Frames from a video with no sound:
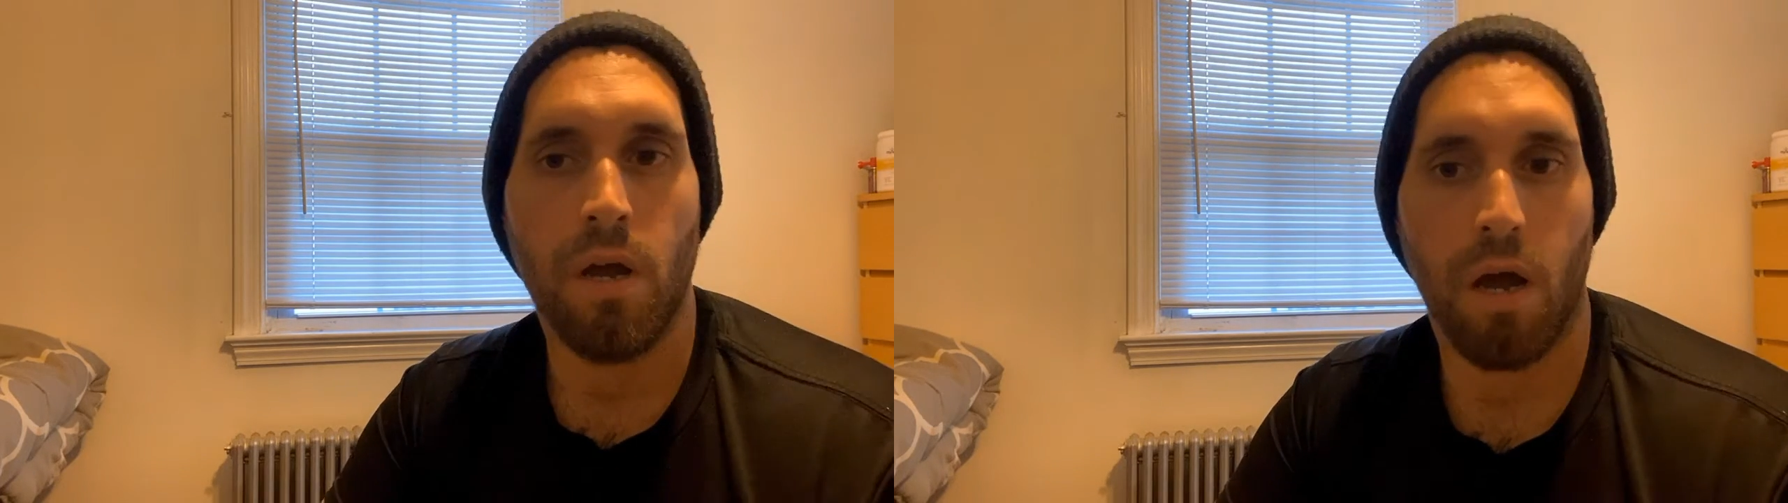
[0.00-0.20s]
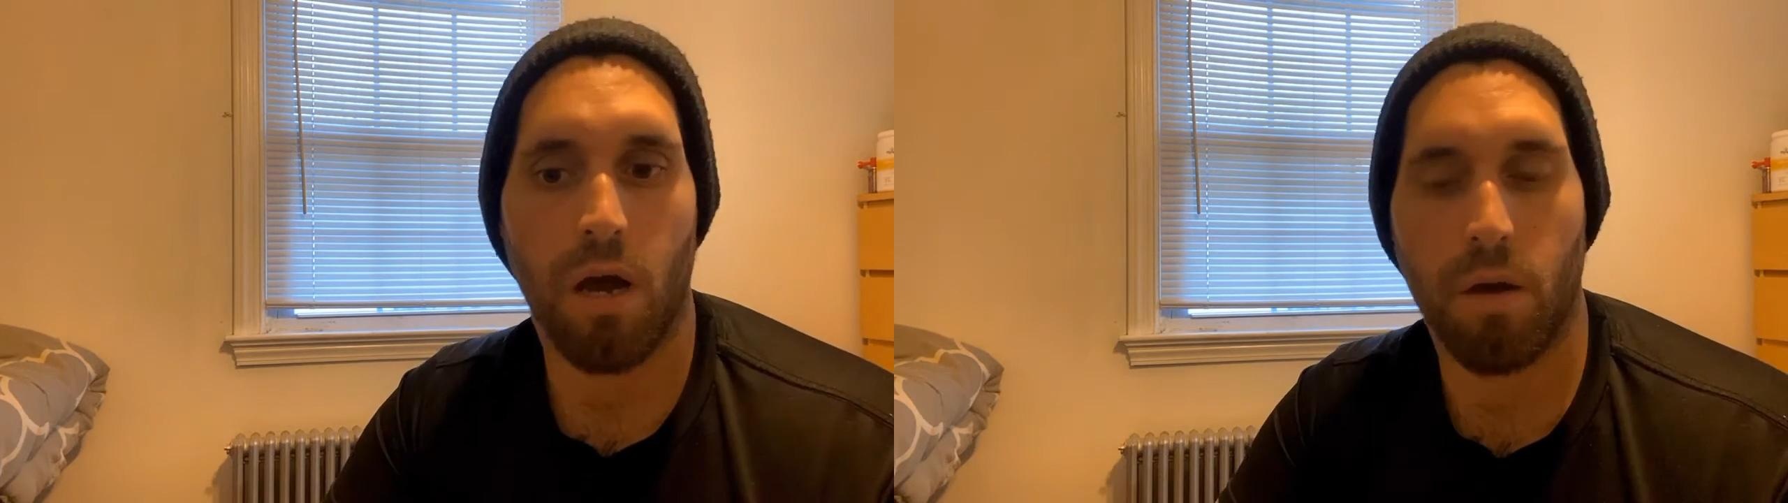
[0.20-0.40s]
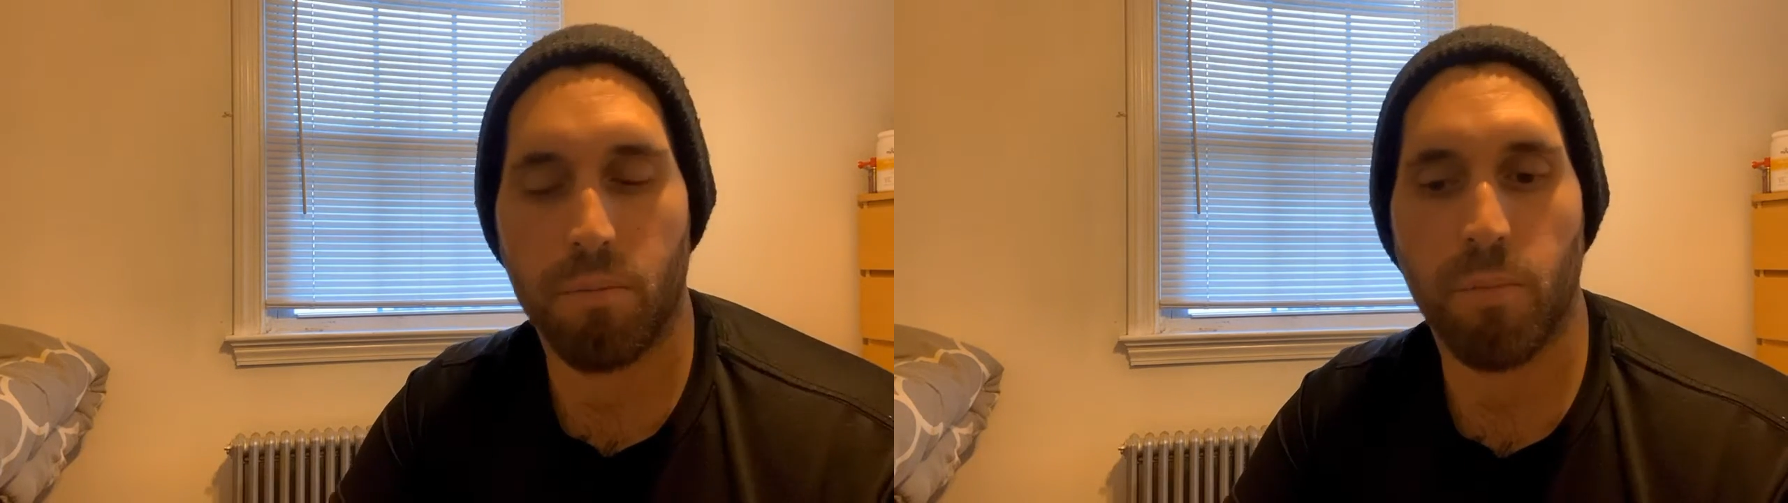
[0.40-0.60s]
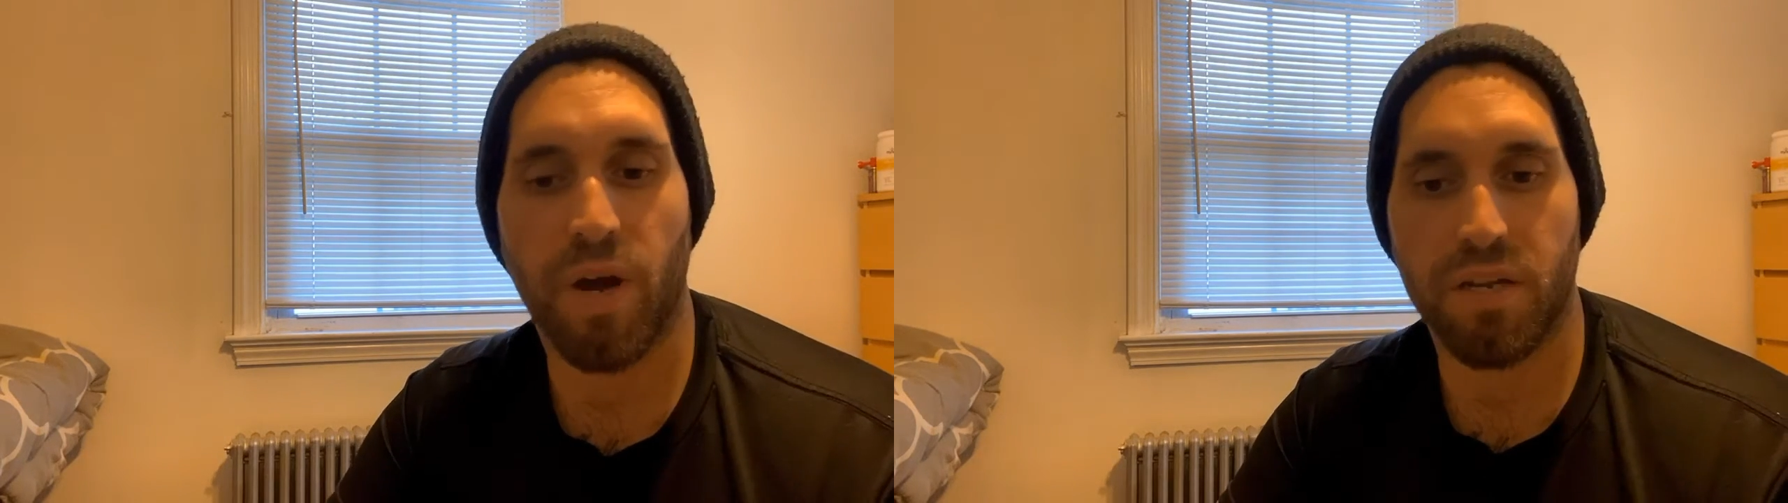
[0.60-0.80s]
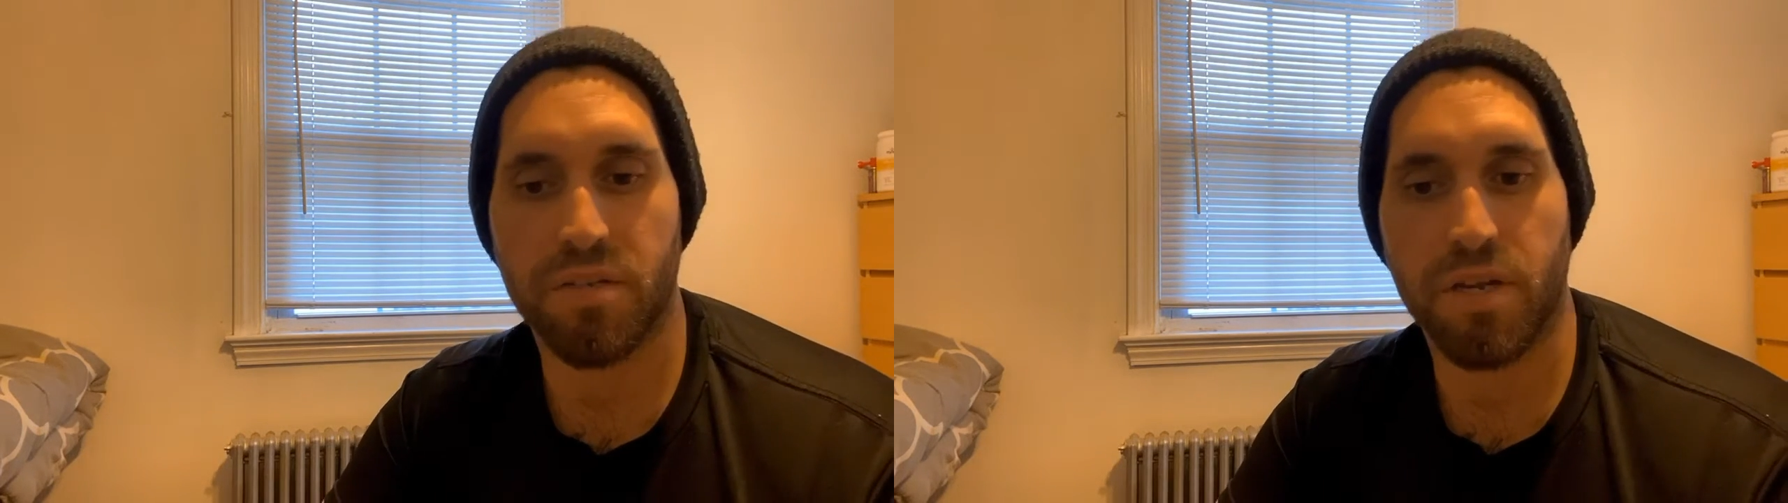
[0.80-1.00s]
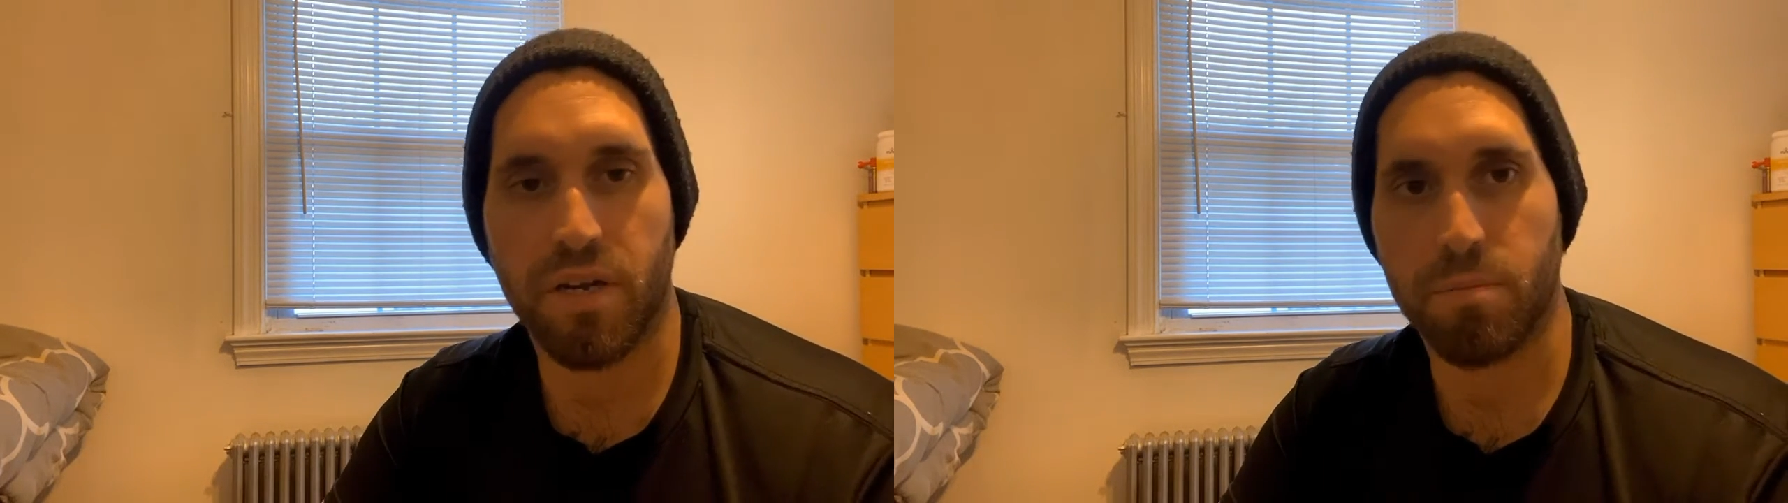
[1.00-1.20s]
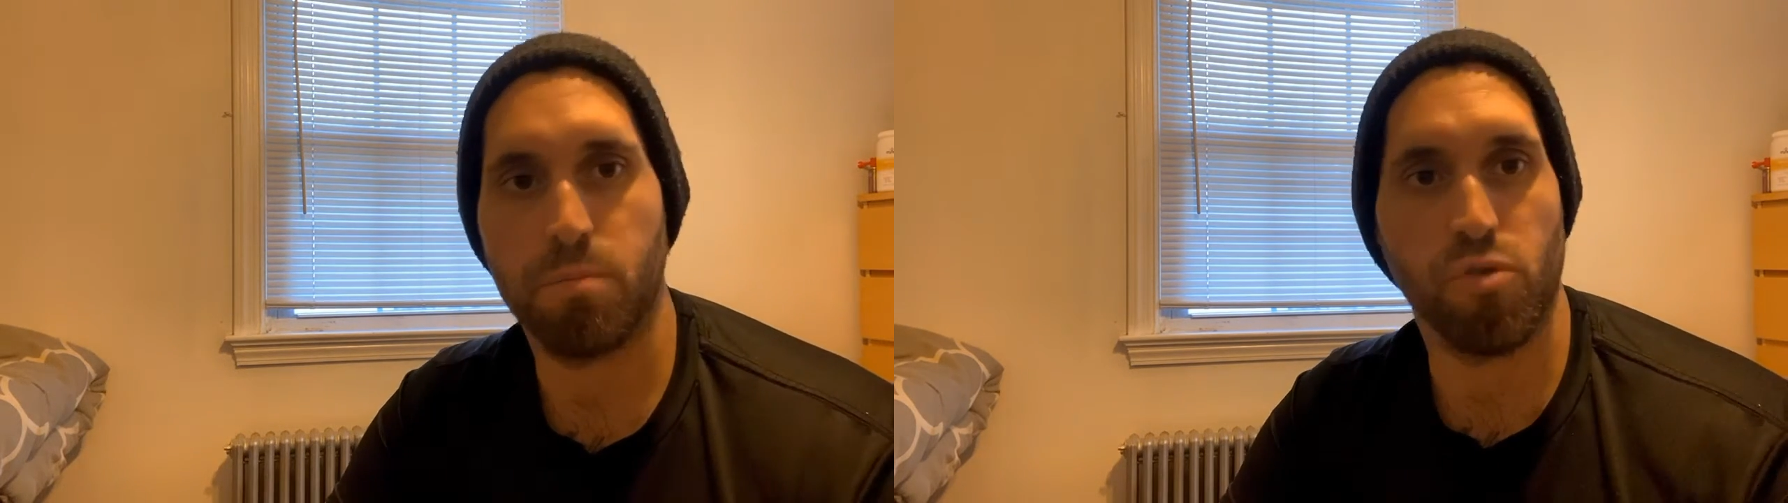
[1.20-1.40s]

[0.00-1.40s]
your body's going to